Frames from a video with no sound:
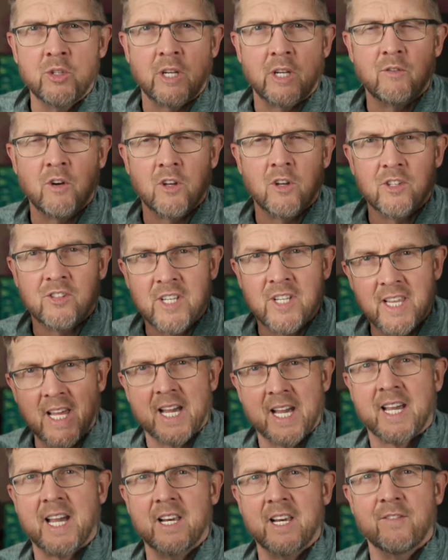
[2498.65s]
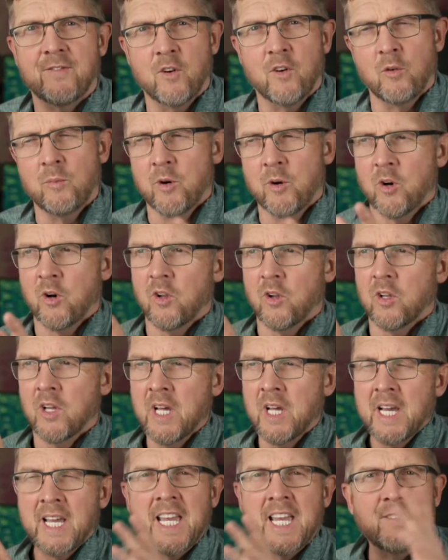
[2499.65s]
I'd rather see that kind of football,
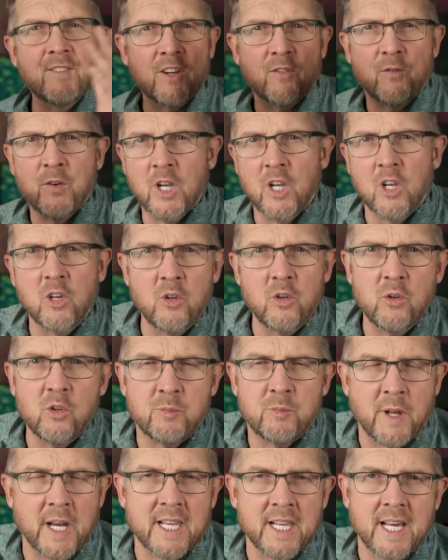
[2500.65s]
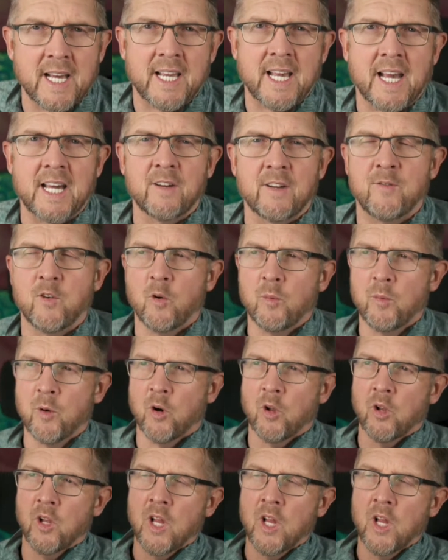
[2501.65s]
even if we lose playing that kind of football,